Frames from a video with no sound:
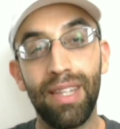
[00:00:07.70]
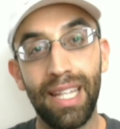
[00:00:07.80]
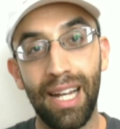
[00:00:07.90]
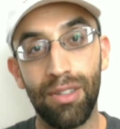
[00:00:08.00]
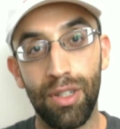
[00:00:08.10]

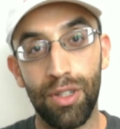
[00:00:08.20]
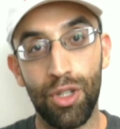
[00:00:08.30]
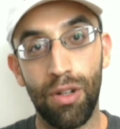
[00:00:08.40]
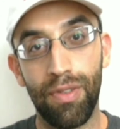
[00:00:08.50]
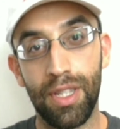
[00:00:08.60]
leveling out their
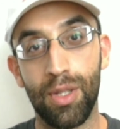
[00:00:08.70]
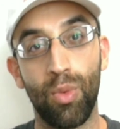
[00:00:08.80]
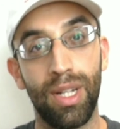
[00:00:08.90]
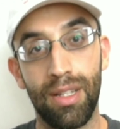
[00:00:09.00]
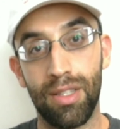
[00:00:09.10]
surfaces
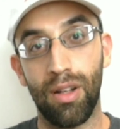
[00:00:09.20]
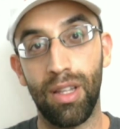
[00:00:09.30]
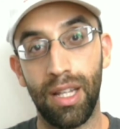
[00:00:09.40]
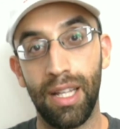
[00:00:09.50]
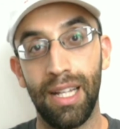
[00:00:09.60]
when
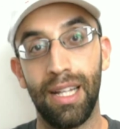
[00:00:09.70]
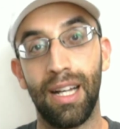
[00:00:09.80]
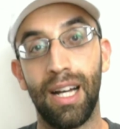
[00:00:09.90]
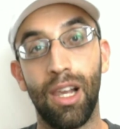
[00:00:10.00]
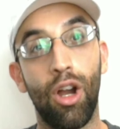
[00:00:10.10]
installing
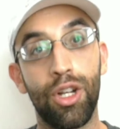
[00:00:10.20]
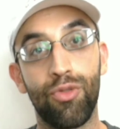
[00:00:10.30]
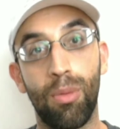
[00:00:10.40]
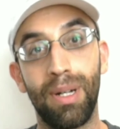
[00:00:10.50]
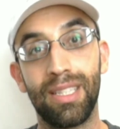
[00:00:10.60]
large
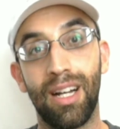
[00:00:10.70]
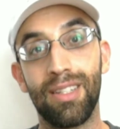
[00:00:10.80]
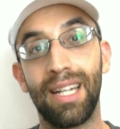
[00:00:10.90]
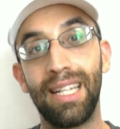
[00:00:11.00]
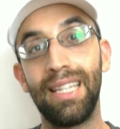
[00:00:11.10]
format
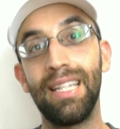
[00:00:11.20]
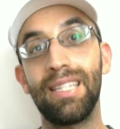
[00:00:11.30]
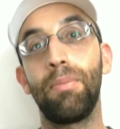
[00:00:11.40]
tiles. And in